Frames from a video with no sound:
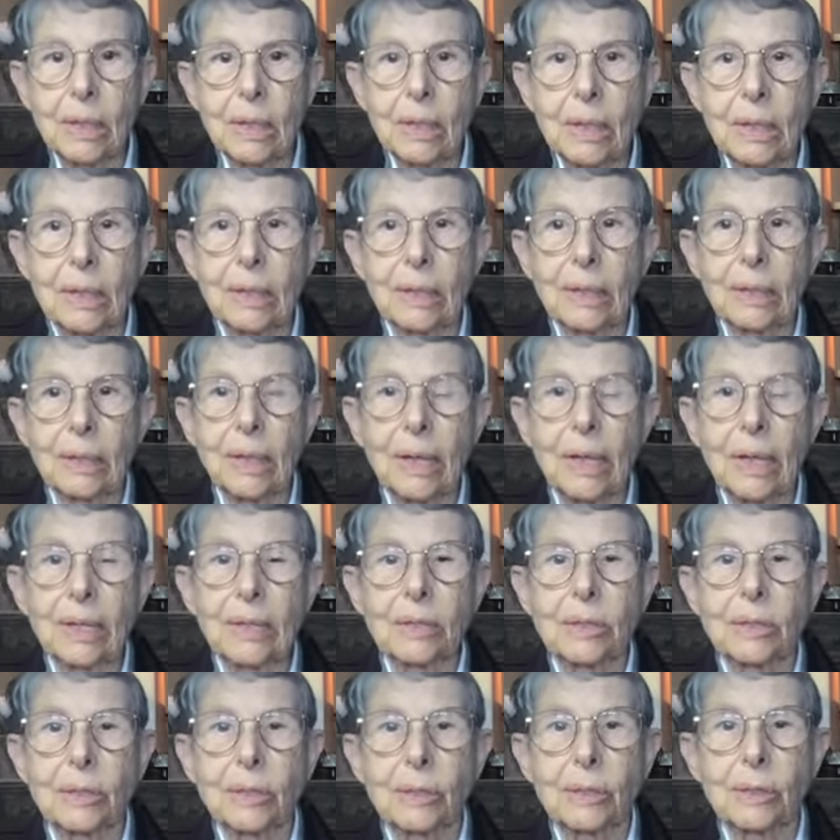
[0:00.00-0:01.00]
And I'd
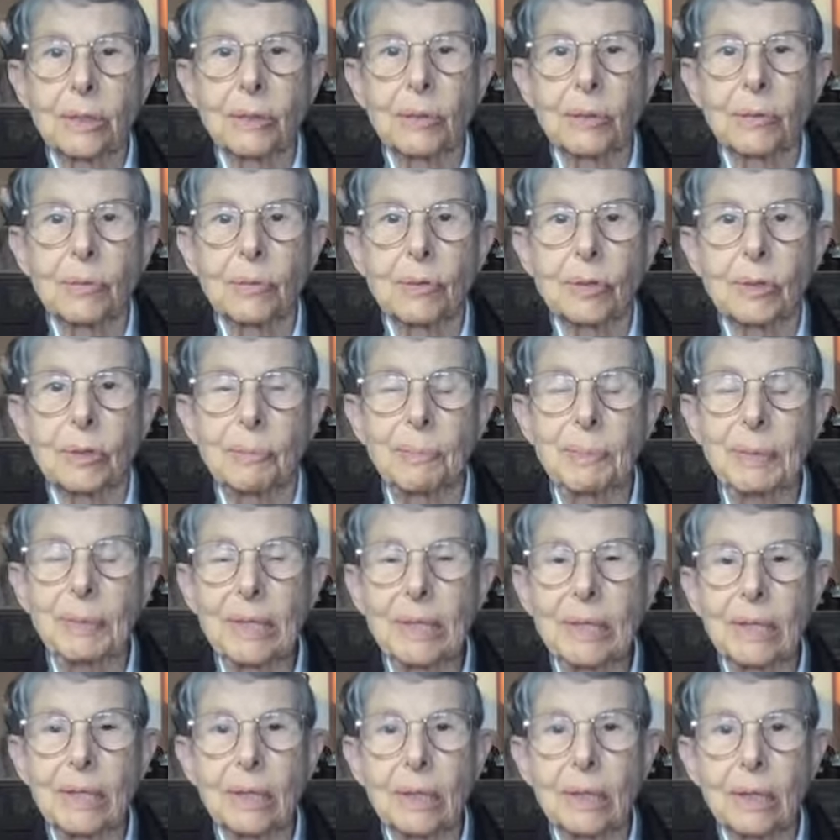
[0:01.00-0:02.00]
like to
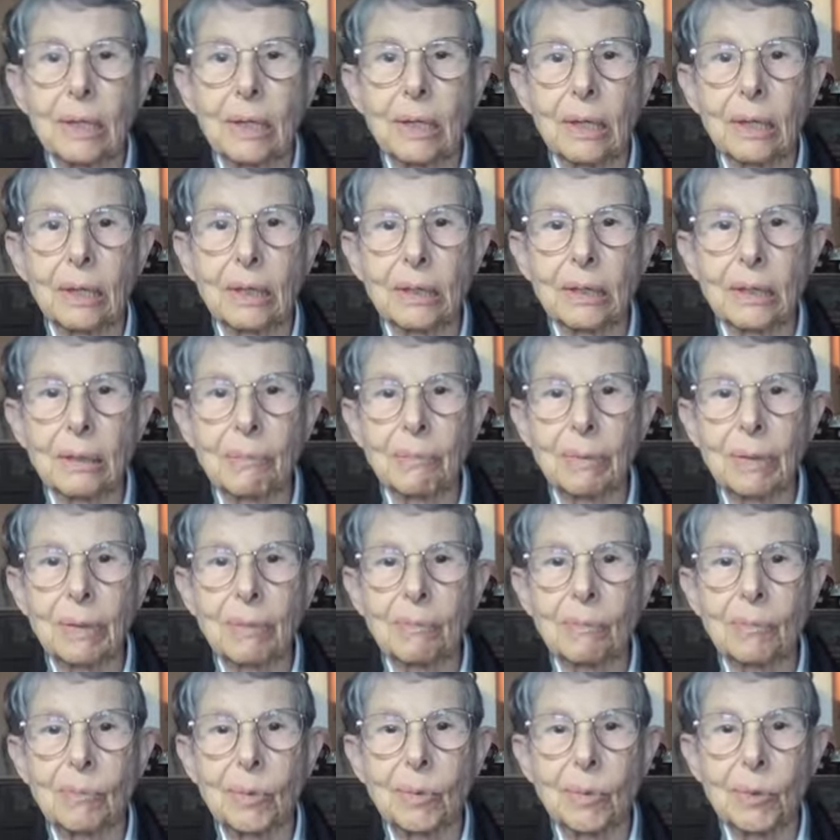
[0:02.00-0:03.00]
speak a little
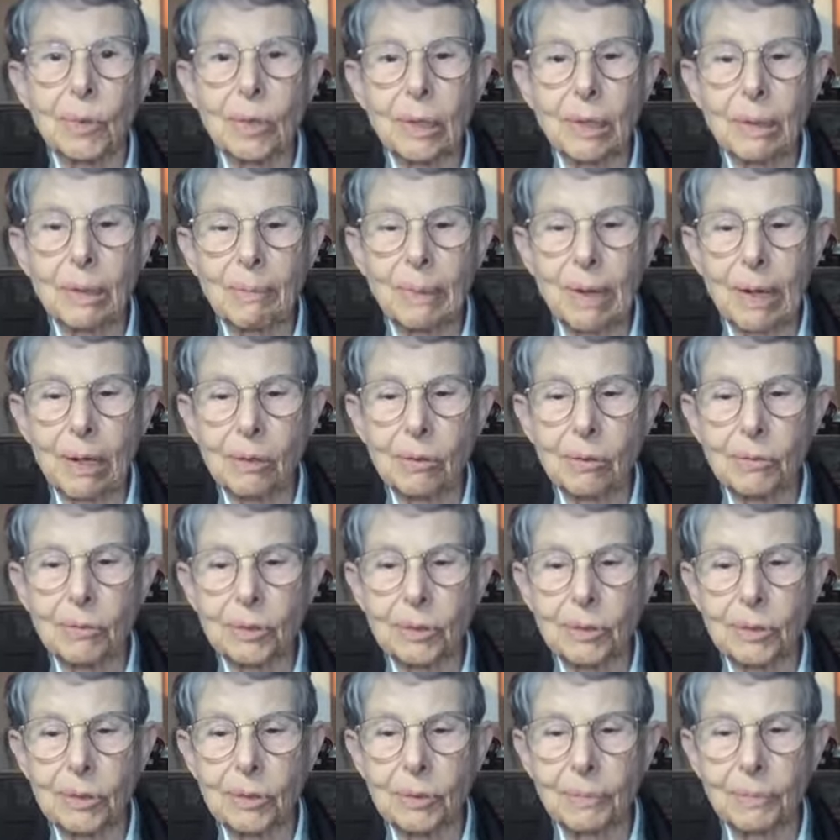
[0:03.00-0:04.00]
bit more
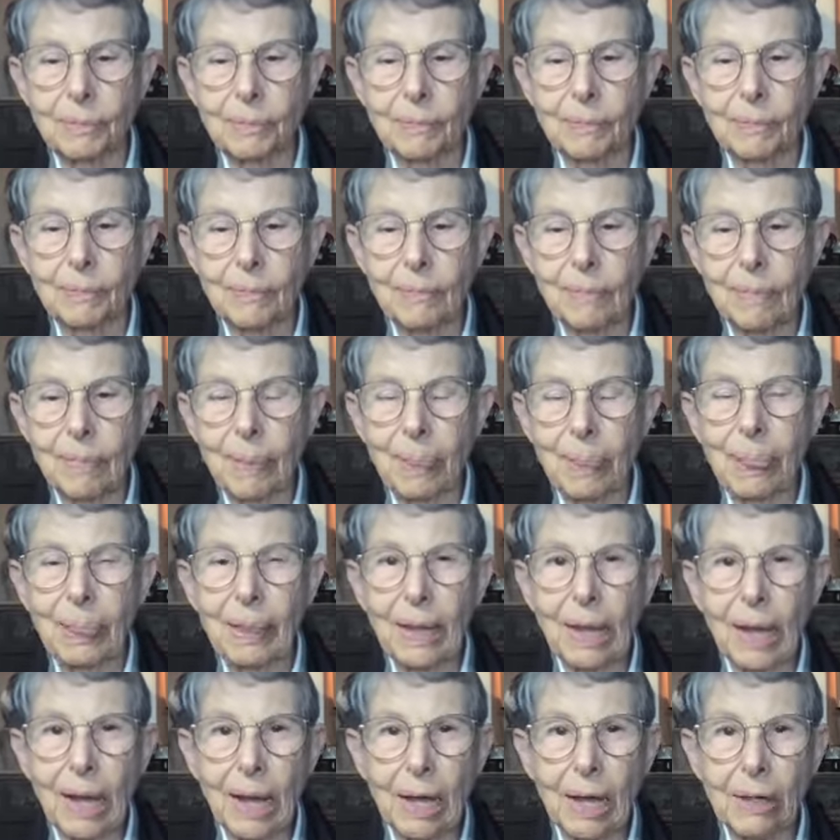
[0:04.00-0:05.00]
about
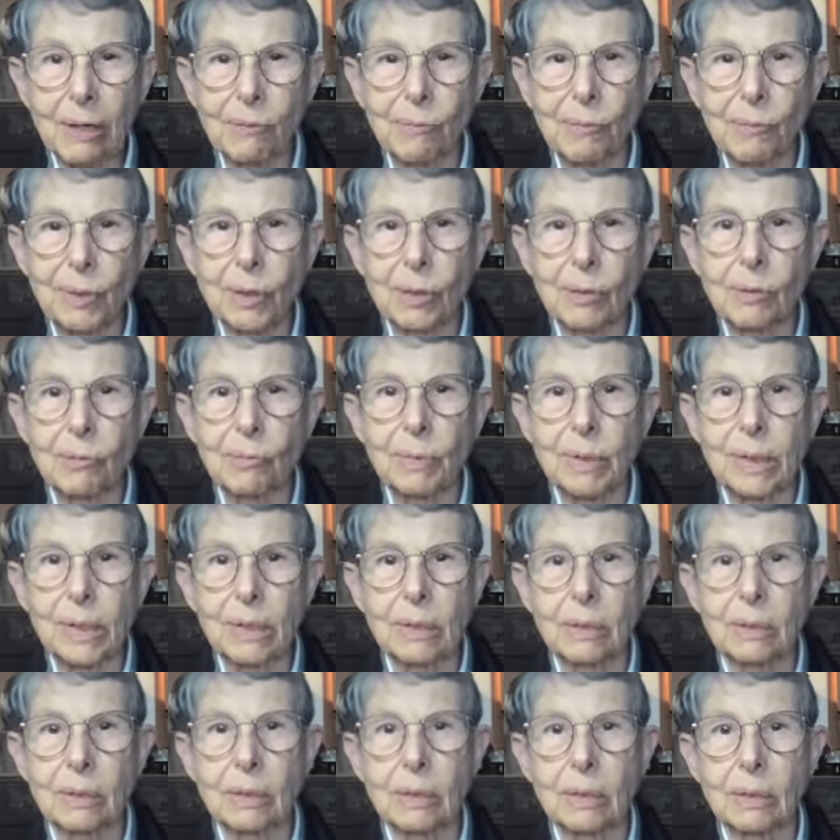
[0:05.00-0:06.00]
how to work
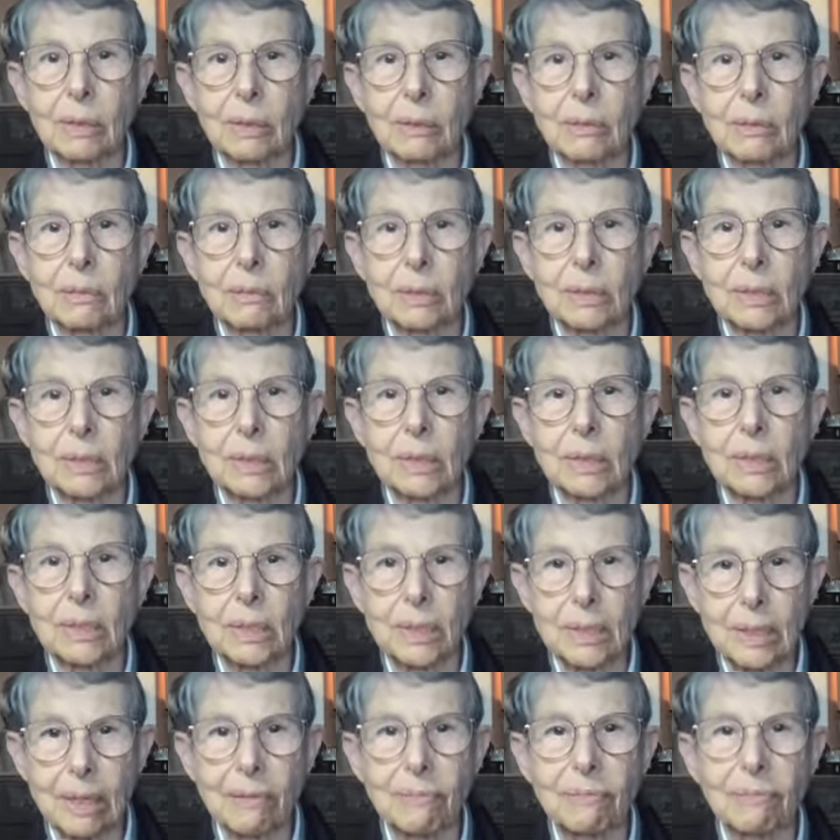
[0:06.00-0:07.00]
with
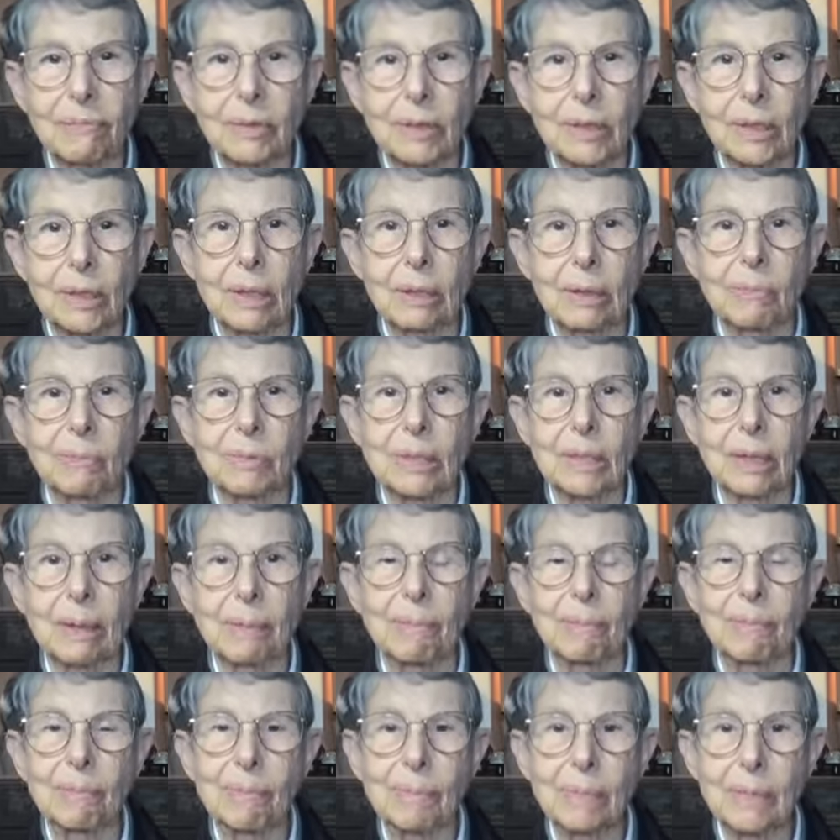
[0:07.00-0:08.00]
stuff that comes
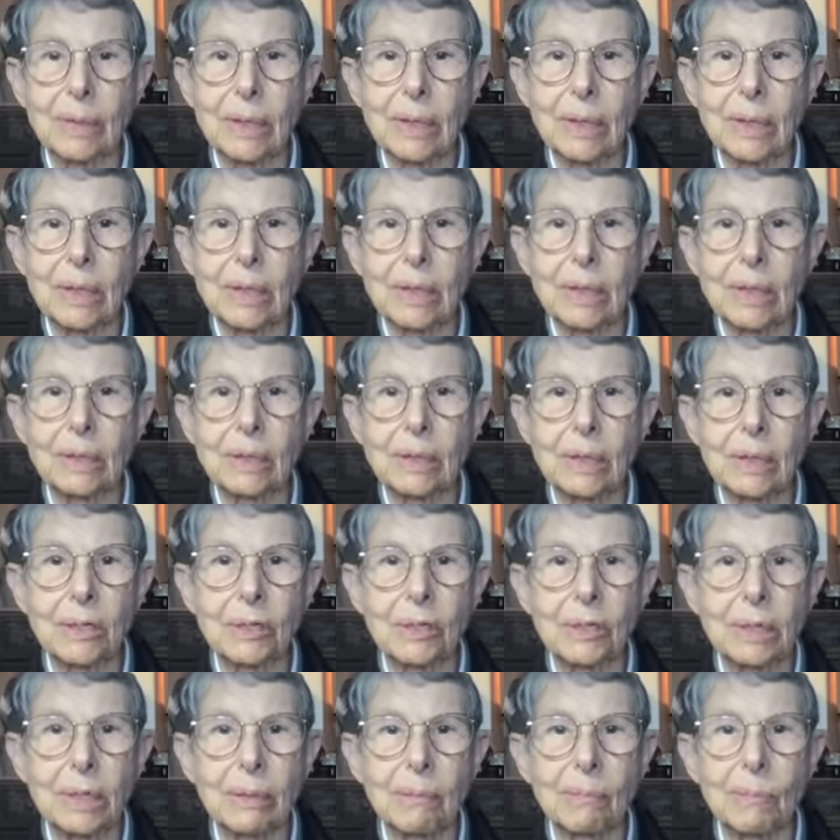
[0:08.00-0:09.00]
up,
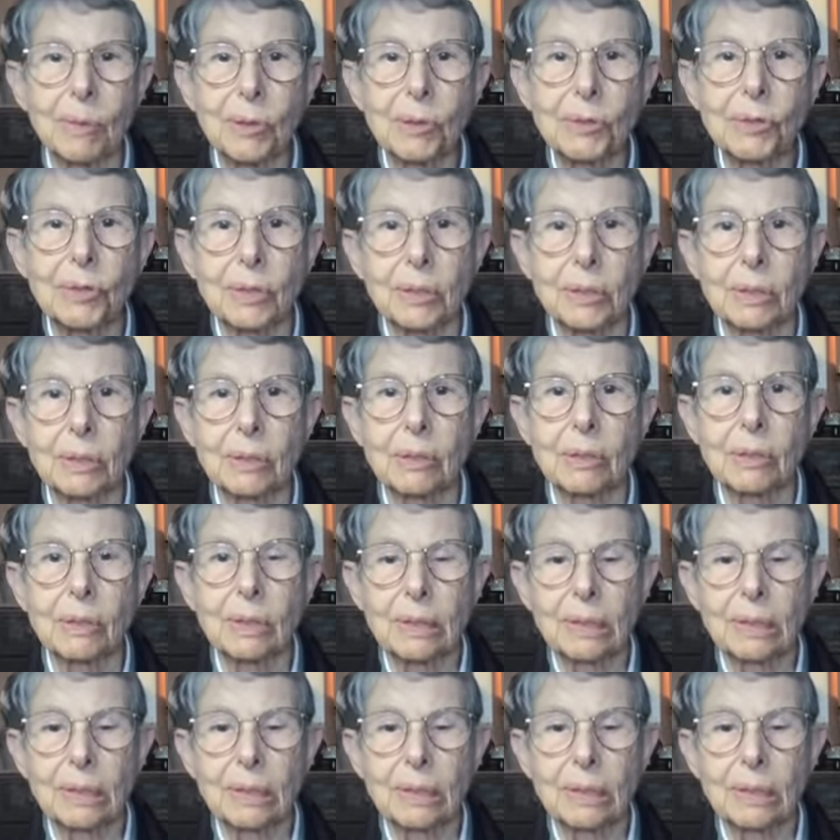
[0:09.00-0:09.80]
essentially emotions.